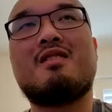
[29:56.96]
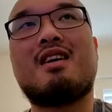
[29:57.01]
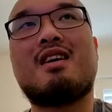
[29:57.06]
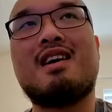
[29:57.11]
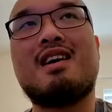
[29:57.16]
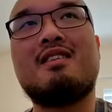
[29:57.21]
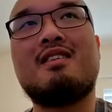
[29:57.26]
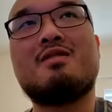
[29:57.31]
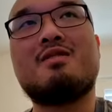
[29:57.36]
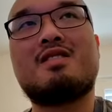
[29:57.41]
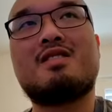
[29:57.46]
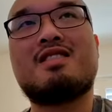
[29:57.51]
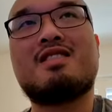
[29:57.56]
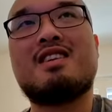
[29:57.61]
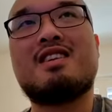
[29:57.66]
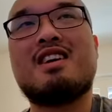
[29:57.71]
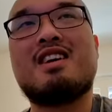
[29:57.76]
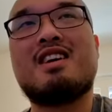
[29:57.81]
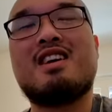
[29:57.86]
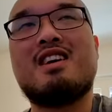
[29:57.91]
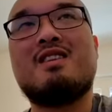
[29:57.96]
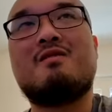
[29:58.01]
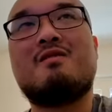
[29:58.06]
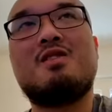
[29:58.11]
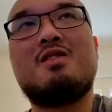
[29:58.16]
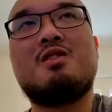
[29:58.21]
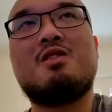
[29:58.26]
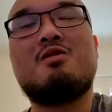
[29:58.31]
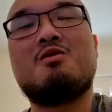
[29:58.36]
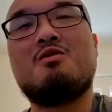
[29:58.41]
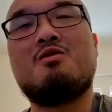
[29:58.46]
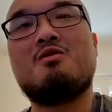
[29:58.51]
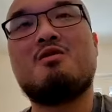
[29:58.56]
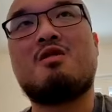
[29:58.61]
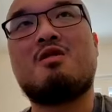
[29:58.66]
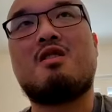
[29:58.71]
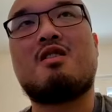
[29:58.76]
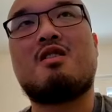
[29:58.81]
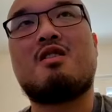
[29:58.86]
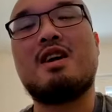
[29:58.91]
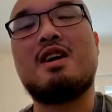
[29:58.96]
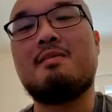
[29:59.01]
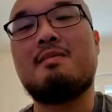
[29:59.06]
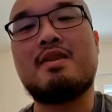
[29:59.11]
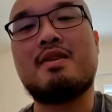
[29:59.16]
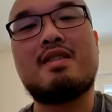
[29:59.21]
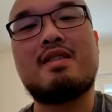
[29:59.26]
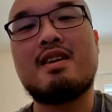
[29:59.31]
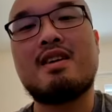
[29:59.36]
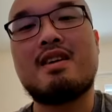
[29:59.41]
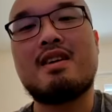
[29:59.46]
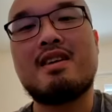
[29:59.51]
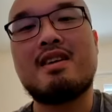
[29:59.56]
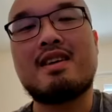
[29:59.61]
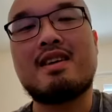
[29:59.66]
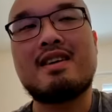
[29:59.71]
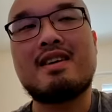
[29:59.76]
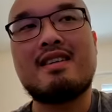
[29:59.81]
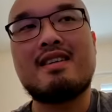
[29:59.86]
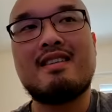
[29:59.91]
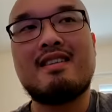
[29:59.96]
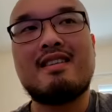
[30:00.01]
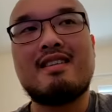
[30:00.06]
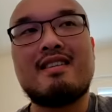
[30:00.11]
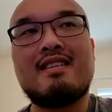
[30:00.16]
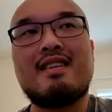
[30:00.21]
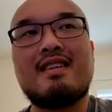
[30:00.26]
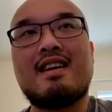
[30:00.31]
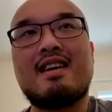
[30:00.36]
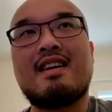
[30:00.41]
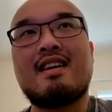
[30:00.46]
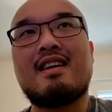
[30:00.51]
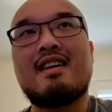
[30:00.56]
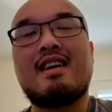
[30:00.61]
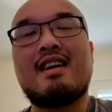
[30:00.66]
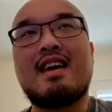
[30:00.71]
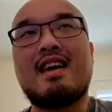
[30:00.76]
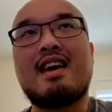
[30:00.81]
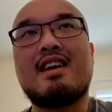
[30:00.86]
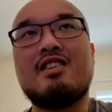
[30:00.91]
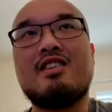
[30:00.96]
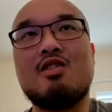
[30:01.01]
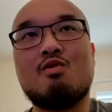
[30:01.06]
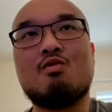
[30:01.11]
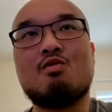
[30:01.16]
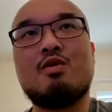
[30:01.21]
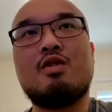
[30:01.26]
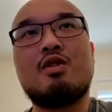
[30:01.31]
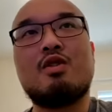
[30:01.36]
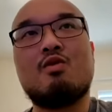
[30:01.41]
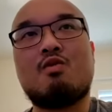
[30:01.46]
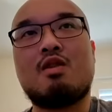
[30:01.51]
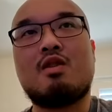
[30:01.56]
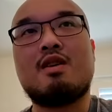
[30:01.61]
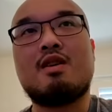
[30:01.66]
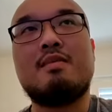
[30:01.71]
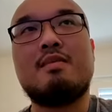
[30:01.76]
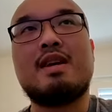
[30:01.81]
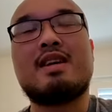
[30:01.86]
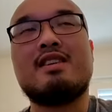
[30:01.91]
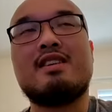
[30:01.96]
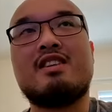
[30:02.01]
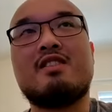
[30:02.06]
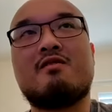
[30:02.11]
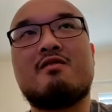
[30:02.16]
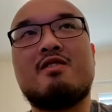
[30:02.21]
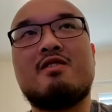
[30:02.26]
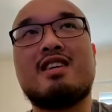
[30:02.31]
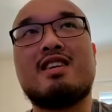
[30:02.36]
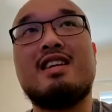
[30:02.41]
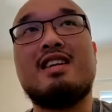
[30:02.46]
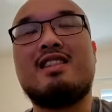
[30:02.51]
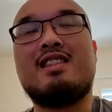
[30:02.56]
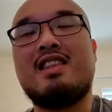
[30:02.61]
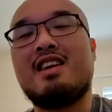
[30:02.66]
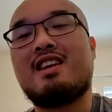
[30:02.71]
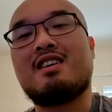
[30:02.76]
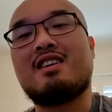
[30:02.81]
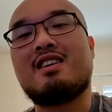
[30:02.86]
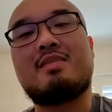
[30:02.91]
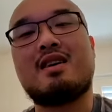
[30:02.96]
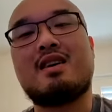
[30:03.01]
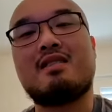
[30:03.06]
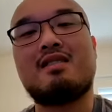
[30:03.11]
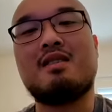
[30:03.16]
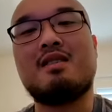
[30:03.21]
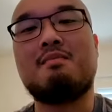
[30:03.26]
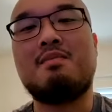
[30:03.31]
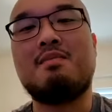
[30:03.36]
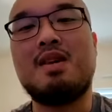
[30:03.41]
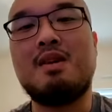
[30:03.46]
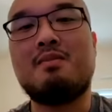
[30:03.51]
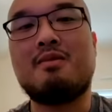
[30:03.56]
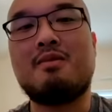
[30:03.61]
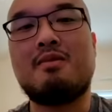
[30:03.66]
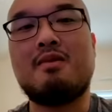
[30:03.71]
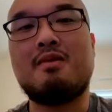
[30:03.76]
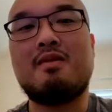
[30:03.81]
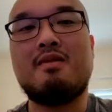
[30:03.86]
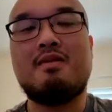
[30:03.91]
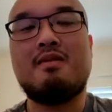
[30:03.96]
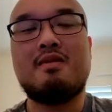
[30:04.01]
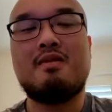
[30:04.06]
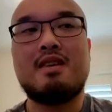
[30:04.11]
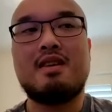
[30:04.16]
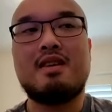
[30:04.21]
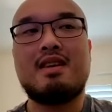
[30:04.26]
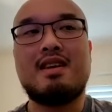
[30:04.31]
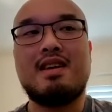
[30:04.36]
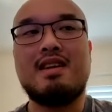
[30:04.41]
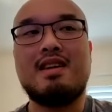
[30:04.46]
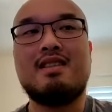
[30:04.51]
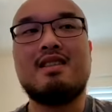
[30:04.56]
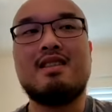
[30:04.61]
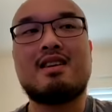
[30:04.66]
if you are empathetic and you really want to make a difference and think about the people in the